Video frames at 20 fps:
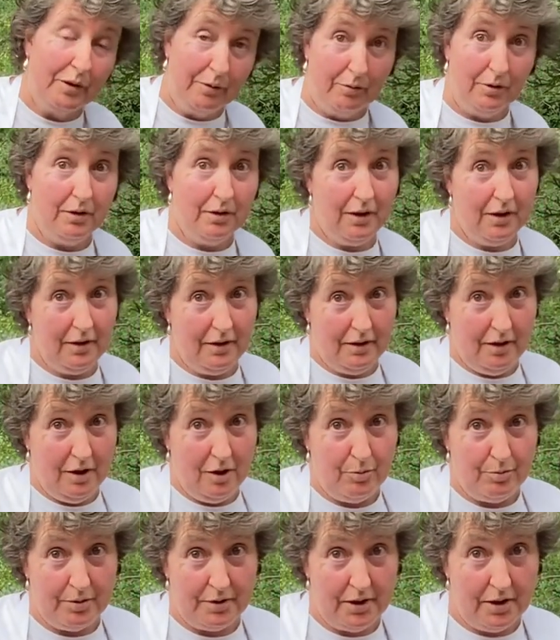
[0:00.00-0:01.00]
we will
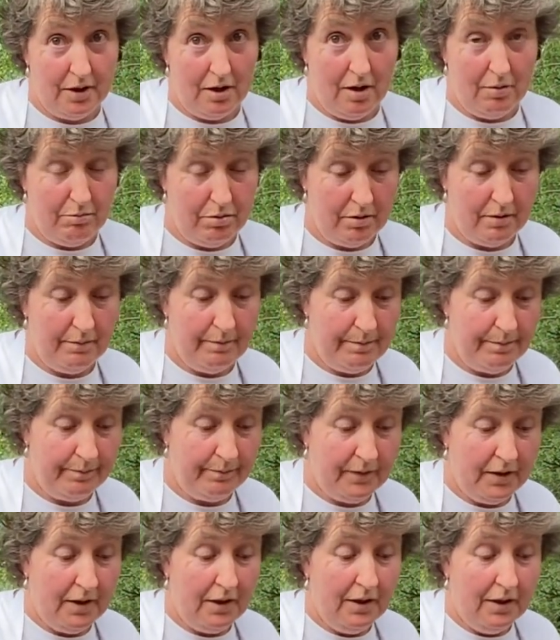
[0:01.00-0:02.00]
open it up
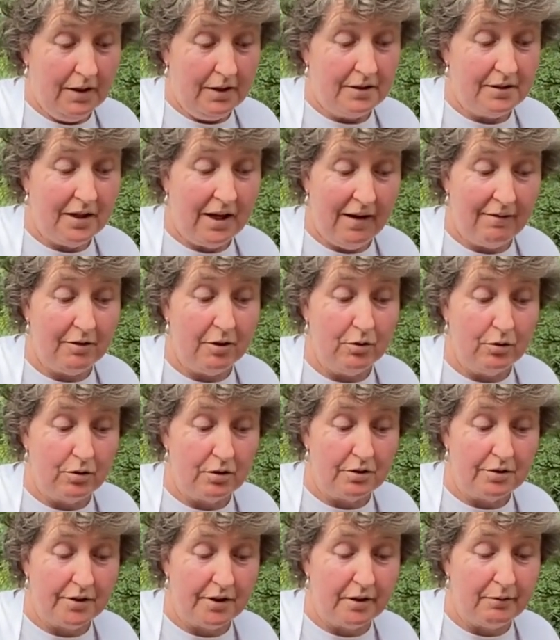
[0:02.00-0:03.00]
to have a look
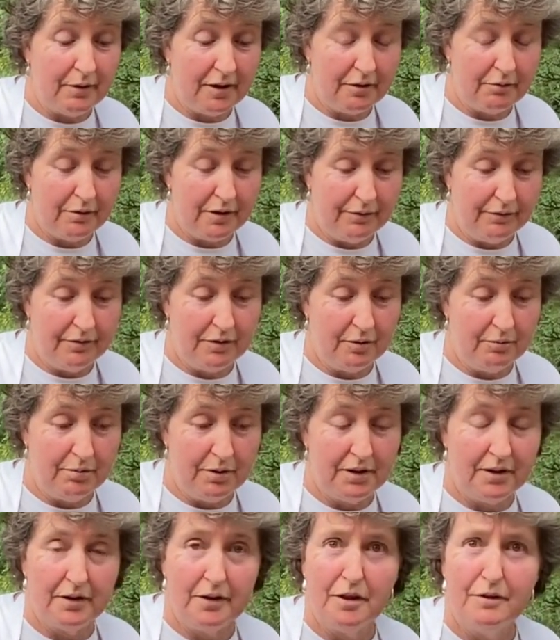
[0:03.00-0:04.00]
and see whether we've
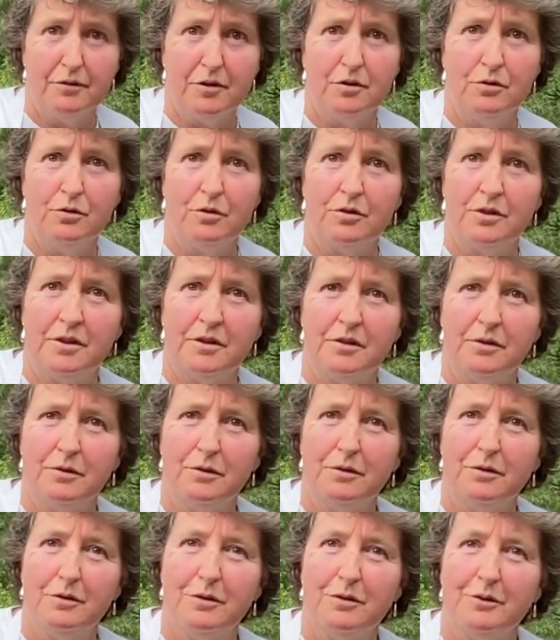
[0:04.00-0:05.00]
completely overcooked it
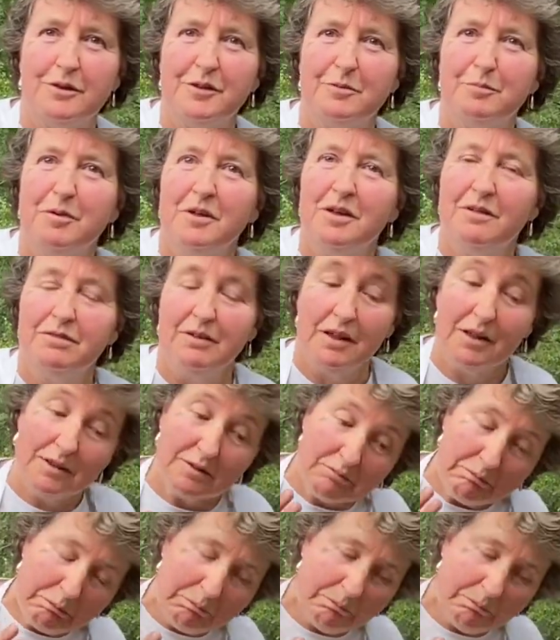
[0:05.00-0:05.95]
or it's perfect.